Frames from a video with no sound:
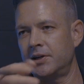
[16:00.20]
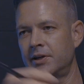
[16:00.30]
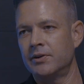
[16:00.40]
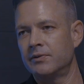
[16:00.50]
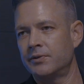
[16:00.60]
you're
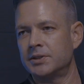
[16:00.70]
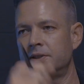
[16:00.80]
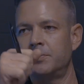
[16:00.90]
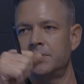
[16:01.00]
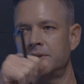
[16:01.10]
going to go in first
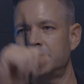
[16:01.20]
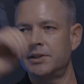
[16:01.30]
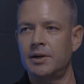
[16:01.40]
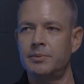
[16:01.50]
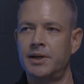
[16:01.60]
lien
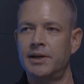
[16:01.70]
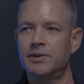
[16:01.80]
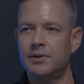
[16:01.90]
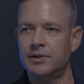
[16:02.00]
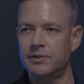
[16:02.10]
position, I'm going to
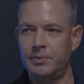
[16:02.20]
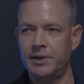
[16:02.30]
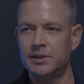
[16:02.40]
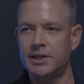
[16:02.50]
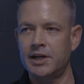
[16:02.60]
handle all the
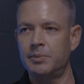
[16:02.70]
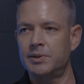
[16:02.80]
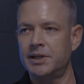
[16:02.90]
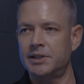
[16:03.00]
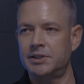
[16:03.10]
repairs. How do you
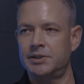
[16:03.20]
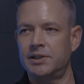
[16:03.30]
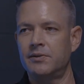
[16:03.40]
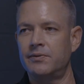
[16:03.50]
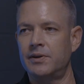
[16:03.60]
protect
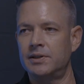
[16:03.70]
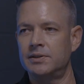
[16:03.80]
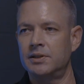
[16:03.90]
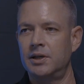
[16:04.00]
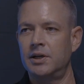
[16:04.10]
yourself
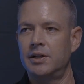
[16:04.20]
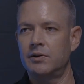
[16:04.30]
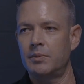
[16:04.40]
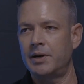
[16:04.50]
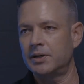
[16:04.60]
on
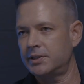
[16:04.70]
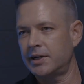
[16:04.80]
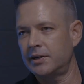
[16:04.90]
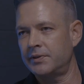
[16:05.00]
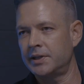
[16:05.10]
the repair
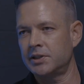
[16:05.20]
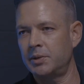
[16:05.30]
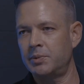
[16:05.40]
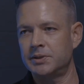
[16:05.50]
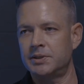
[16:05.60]
side of things? Are
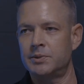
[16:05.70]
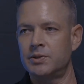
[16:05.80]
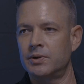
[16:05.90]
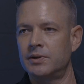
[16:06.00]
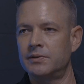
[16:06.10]
you putting some
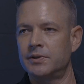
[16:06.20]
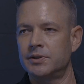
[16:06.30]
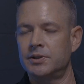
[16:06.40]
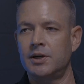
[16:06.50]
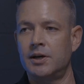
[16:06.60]
sort of
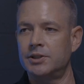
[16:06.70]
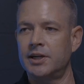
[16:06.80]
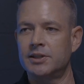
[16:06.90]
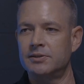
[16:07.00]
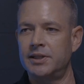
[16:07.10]

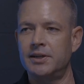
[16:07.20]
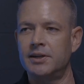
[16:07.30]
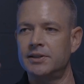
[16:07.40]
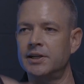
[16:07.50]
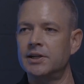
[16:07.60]
contractor lien
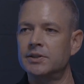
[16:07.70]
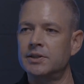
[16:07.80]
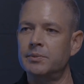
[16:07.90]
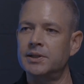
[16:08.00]
on there or something?